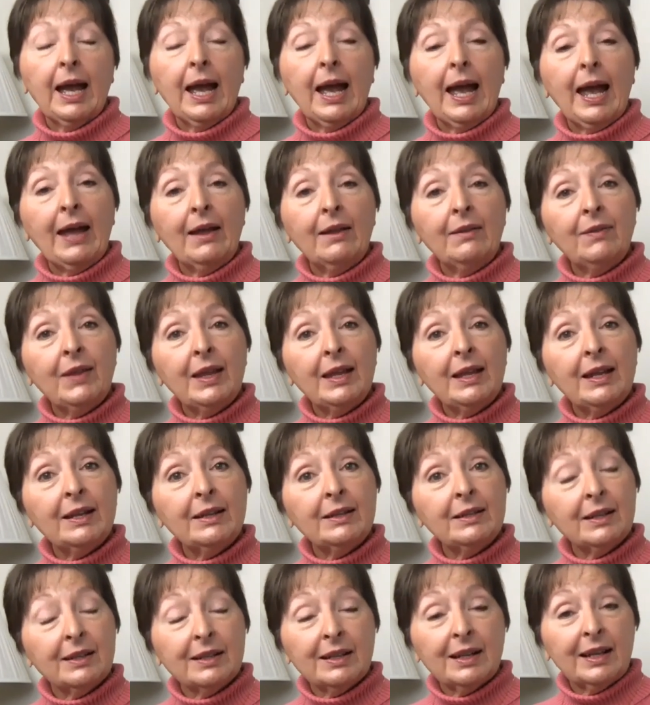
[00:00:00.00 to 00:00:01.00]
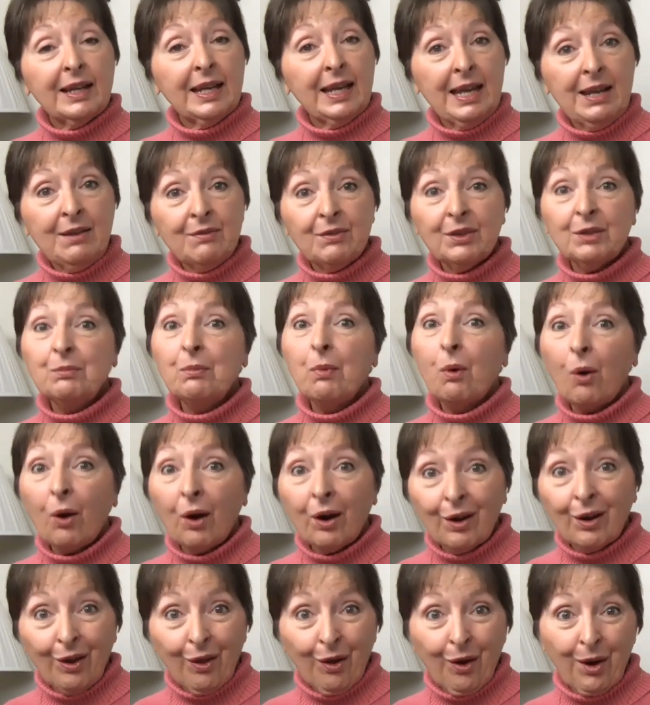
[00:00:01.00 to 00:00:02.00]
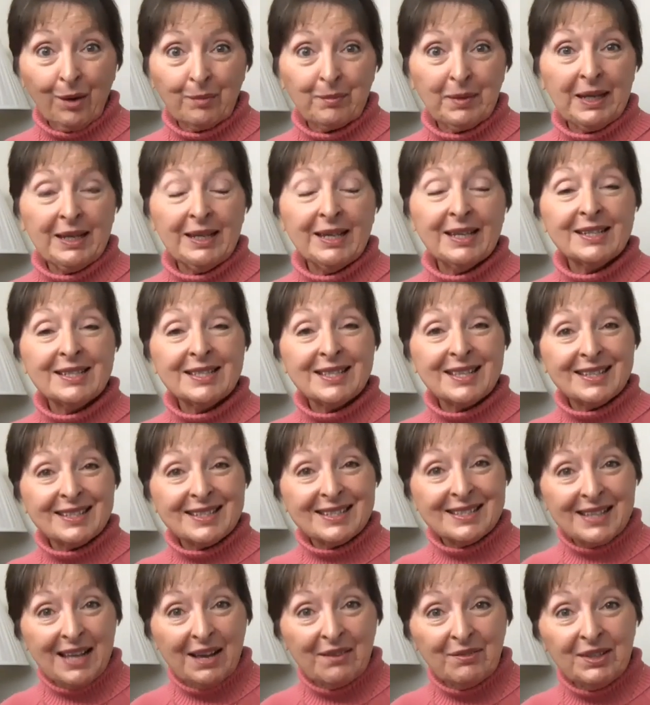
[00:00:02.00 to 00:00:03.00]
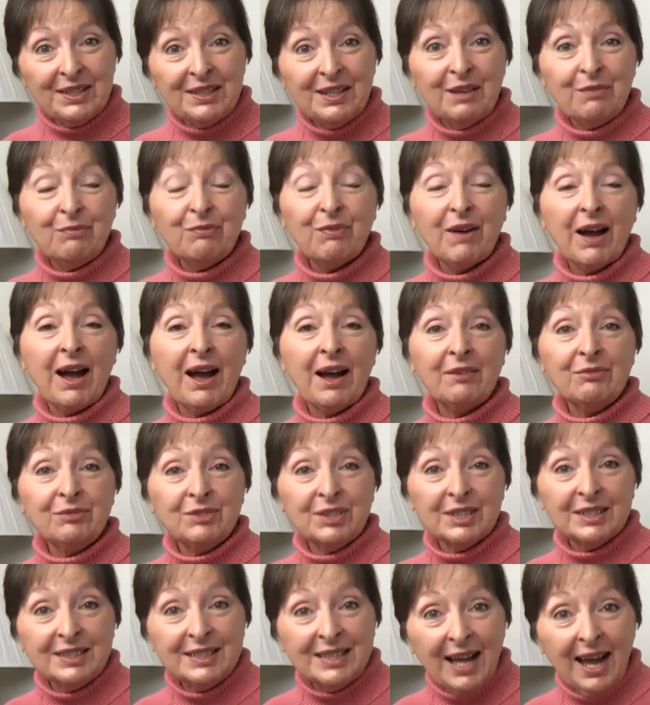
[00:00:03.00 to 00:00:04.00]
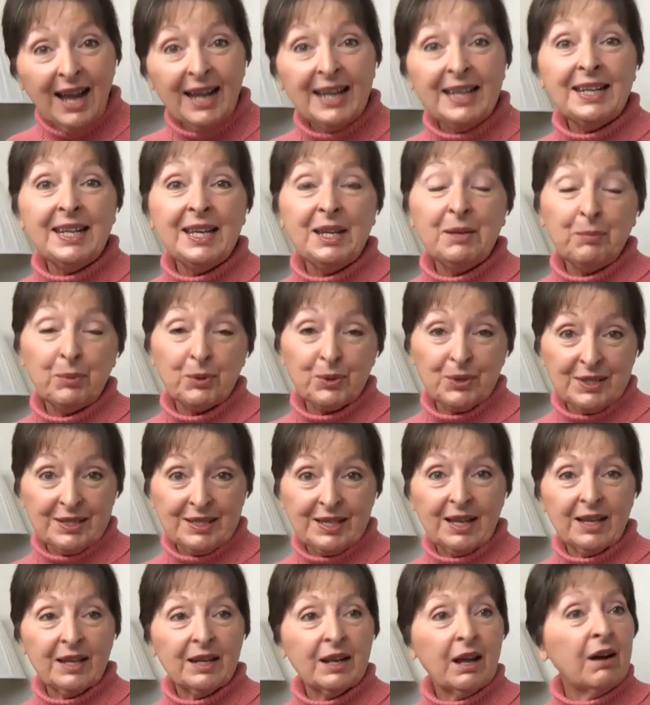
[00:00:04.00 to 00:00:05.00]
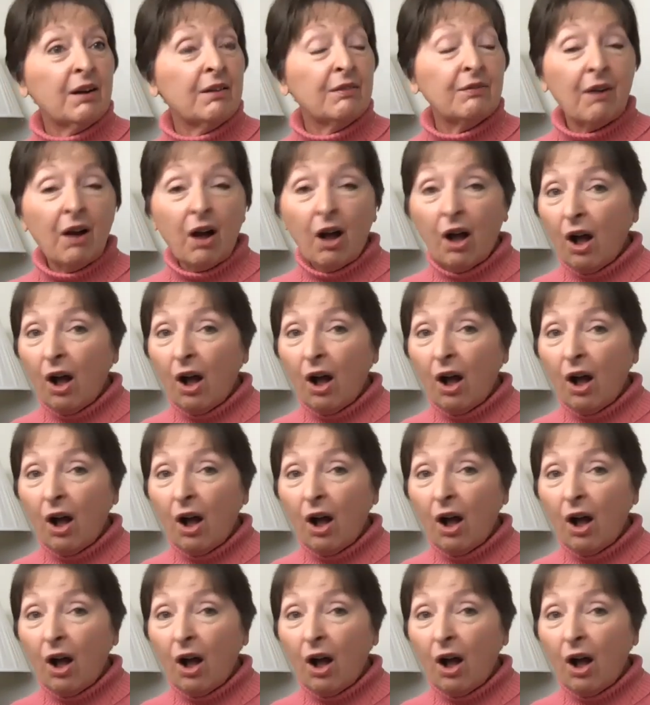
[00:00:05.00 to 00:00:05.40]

And then even more alarming is that 75 to 90% of